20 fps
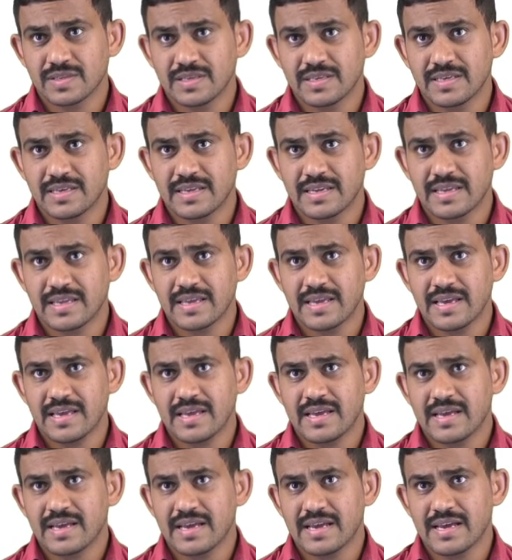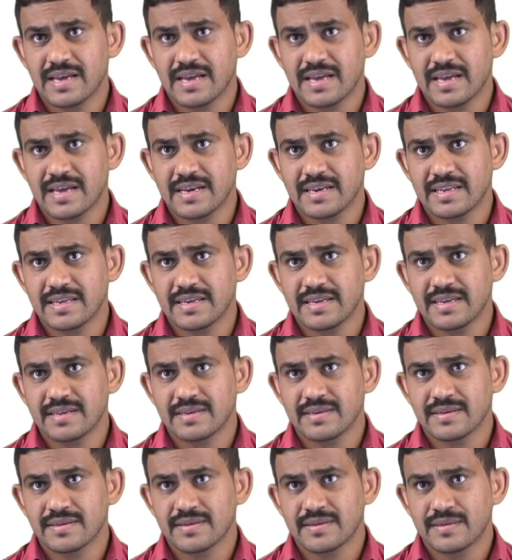Here A and
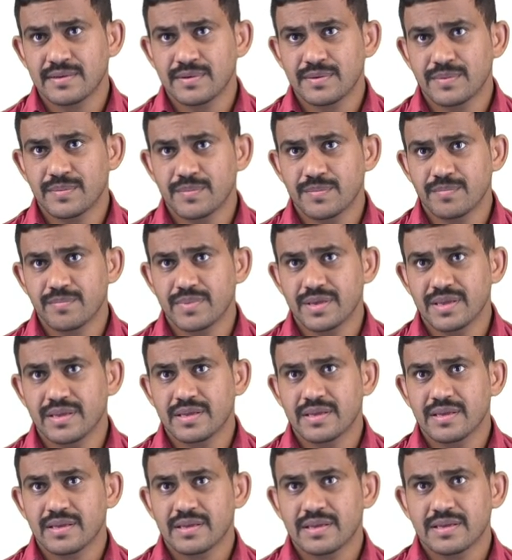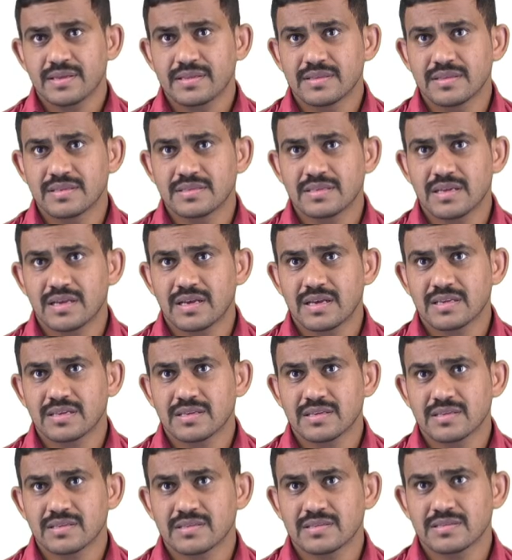here B. This is
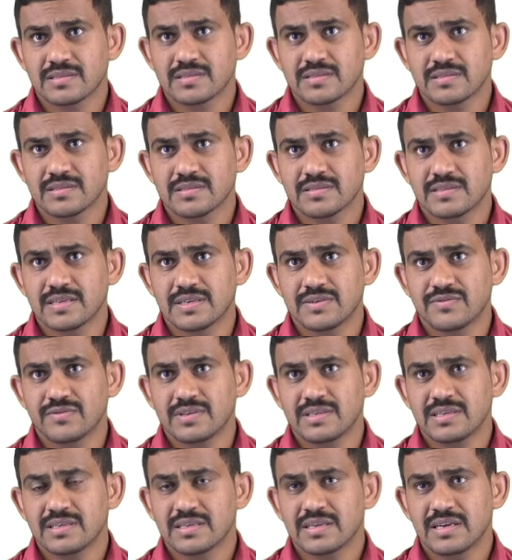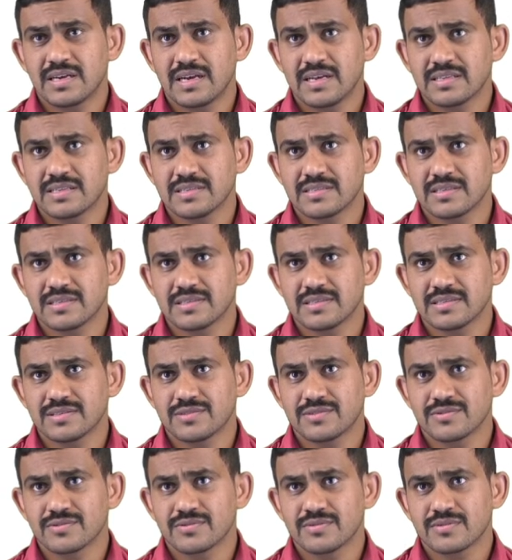a Z1 and this is a
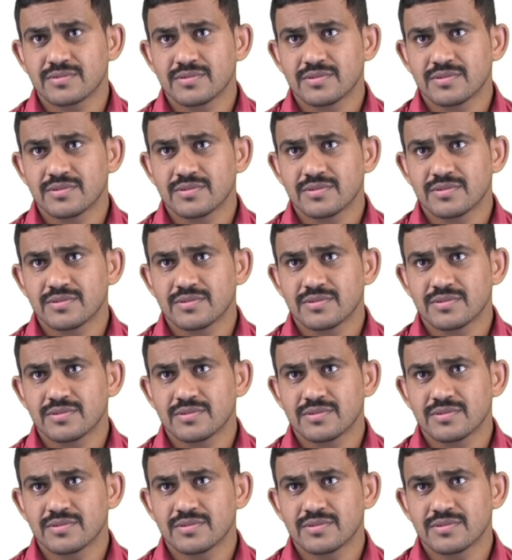Z2.